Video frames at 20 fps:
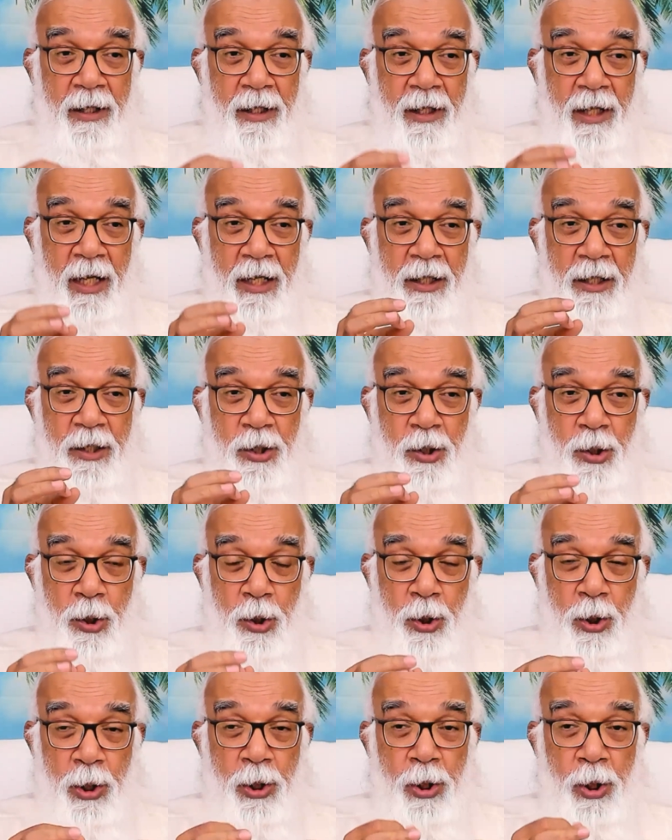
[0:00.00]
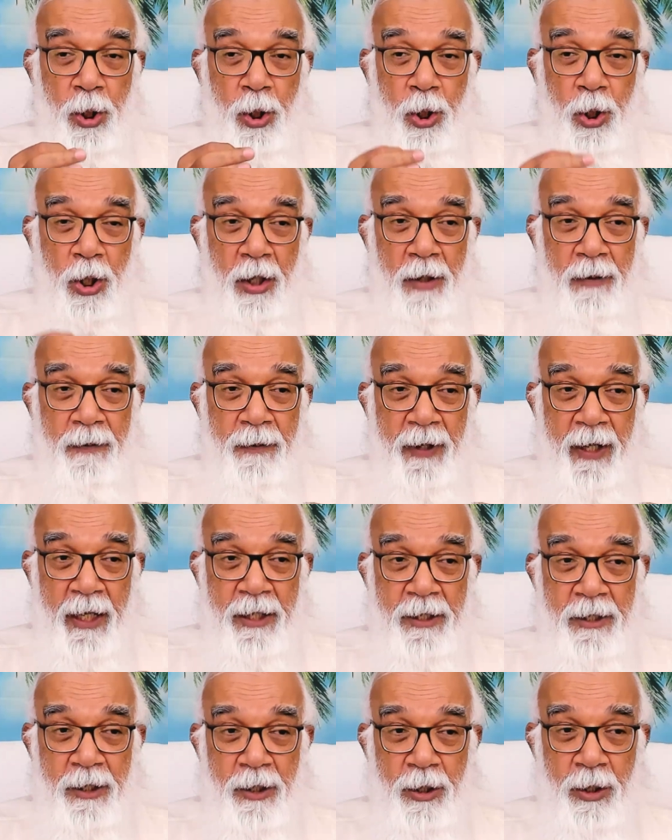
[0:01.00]
that is good,
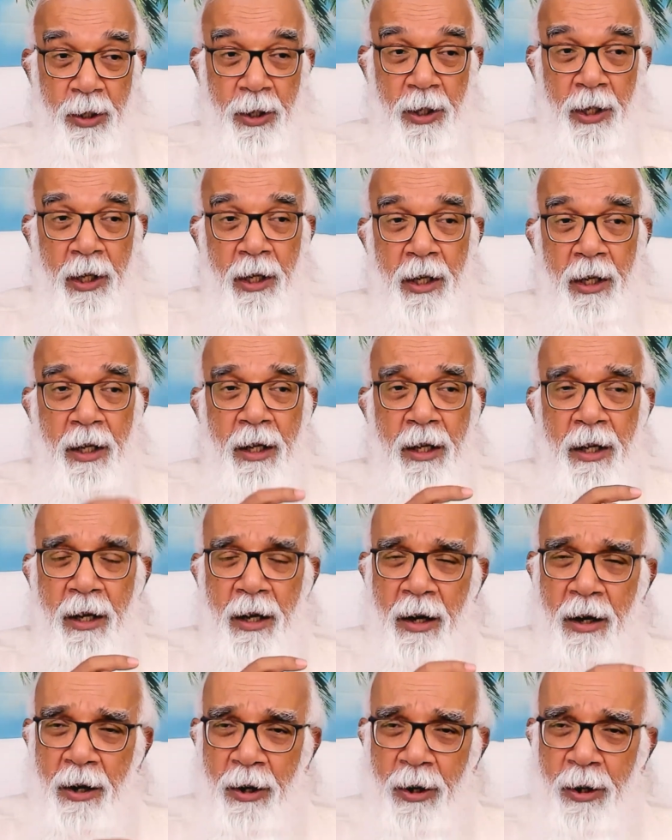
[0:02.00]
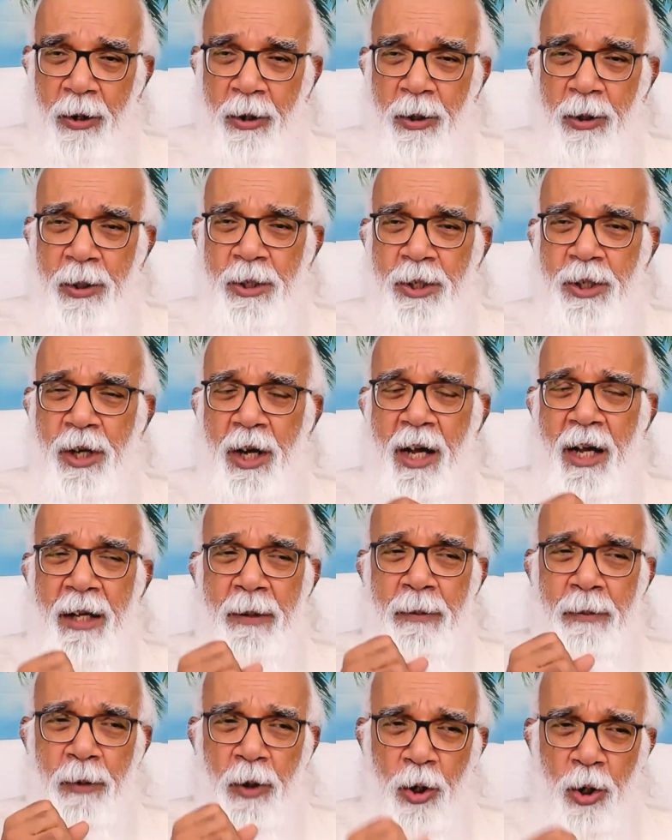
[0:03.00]
always good, all
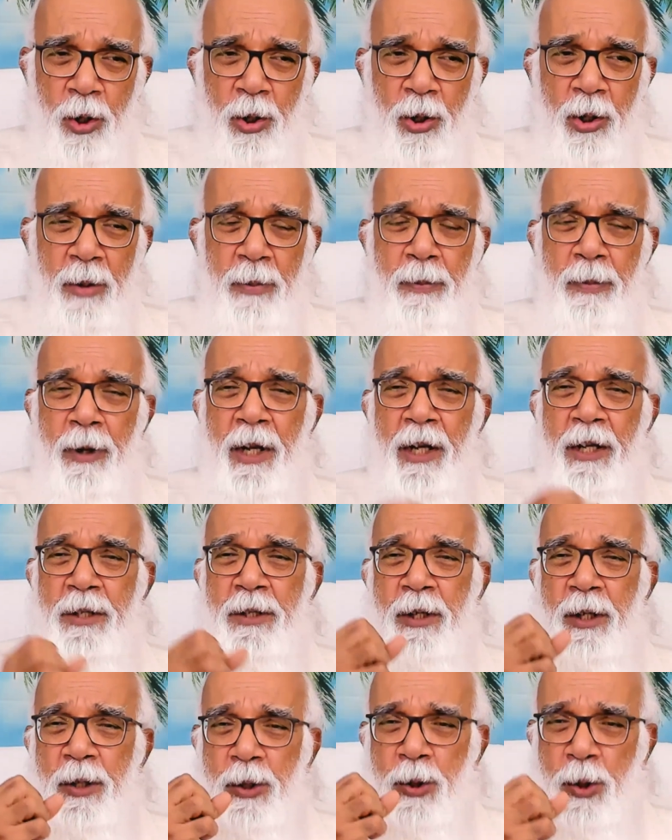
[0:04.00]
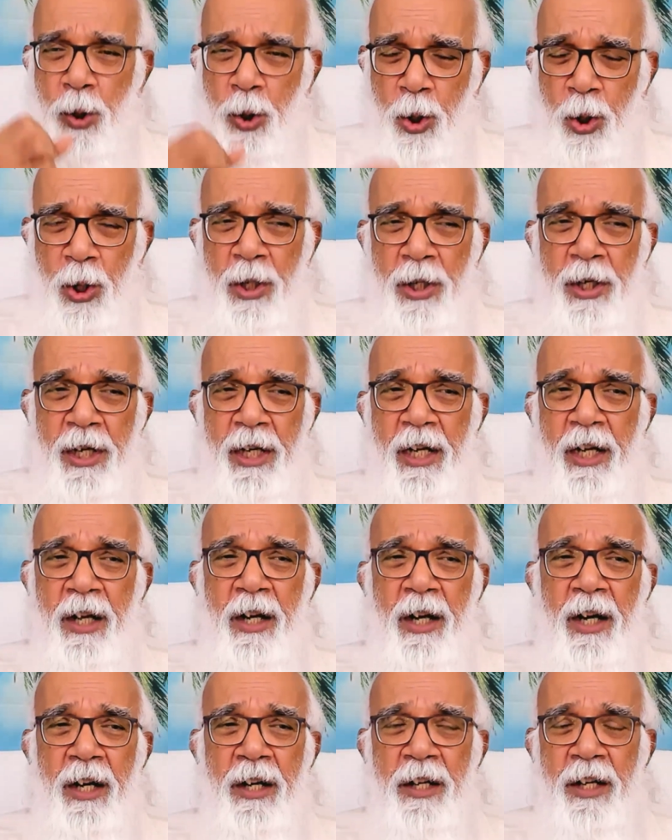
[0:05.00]
time, all places, all
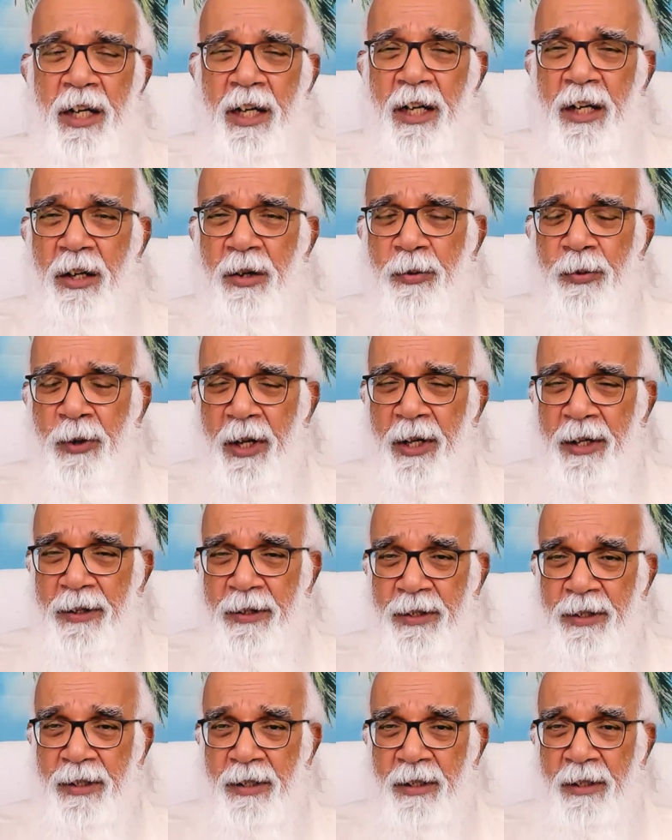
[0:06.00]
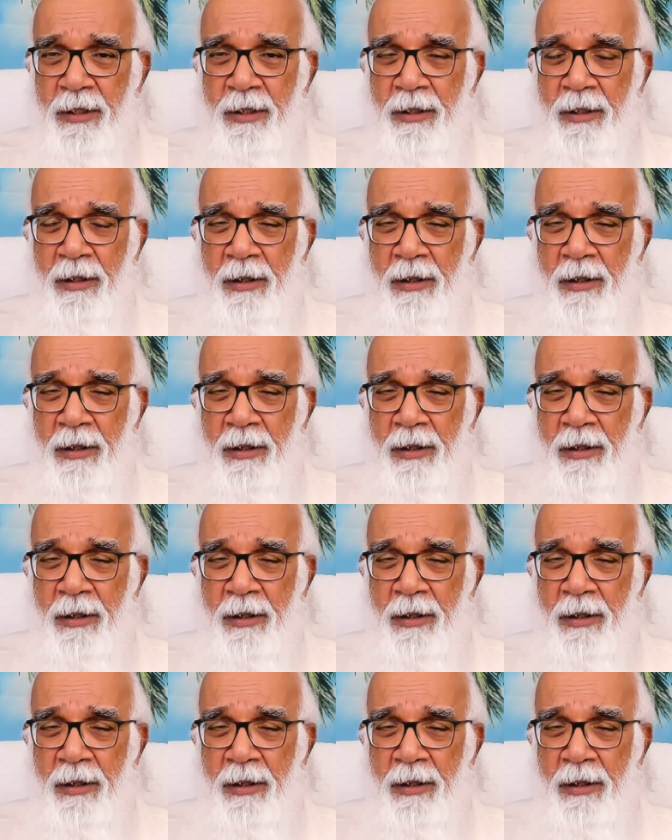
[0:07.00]
near and dear ones,